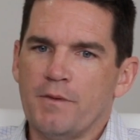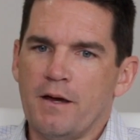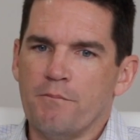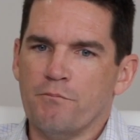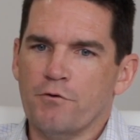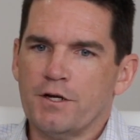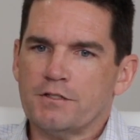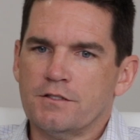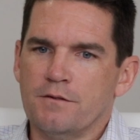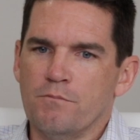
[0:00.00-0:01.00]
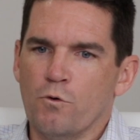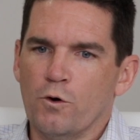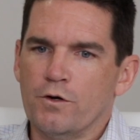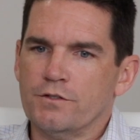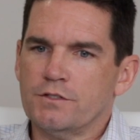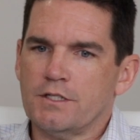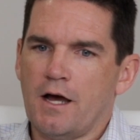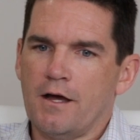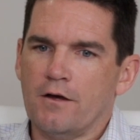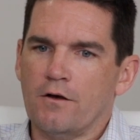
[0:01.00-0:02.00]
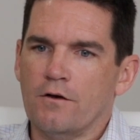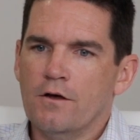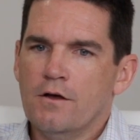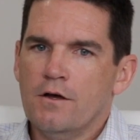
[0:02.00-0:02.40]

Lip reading: that bricks and mortar style